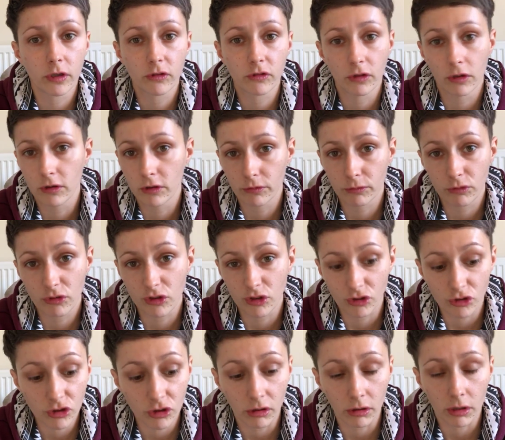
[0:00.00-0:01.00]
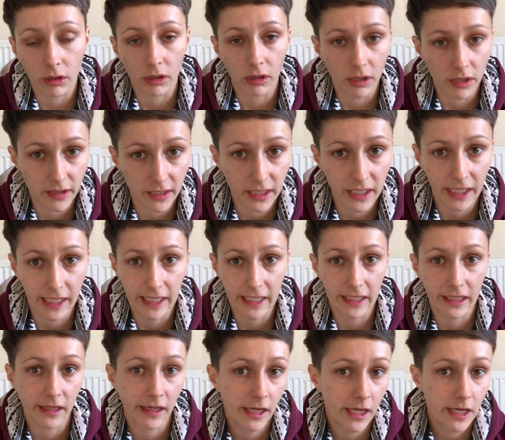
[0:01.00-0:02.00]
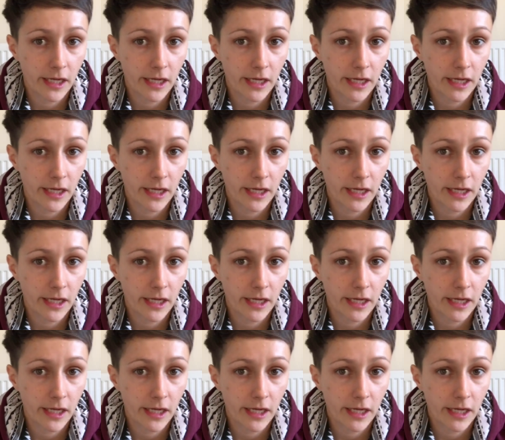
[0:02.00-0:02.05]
so the chocolate, the cake,